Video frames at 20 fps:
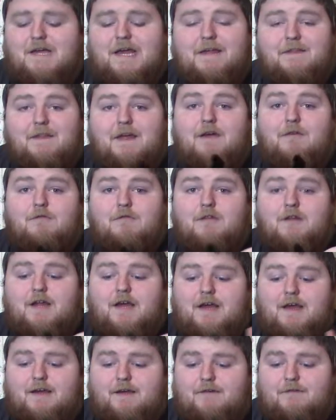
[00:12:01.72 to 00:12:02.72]
And that would
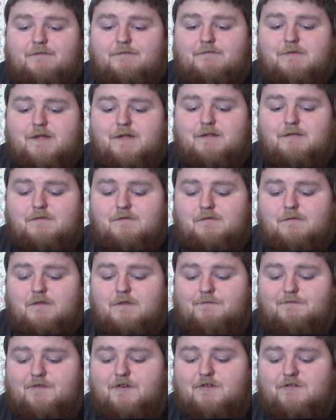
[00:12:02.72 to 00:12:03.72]
have been
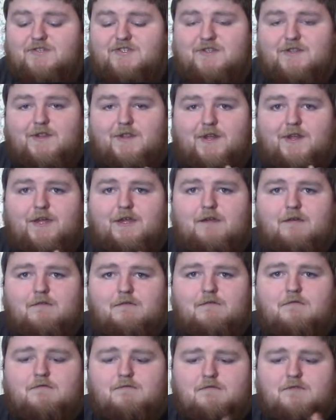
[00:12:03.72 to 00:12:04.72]
the first thing
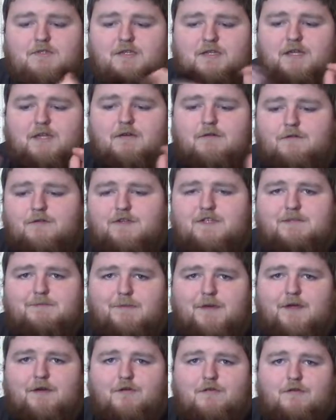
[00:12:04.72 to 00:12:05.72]
to kill this
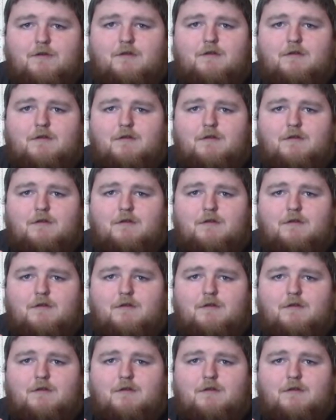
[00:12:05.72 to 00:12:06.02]
build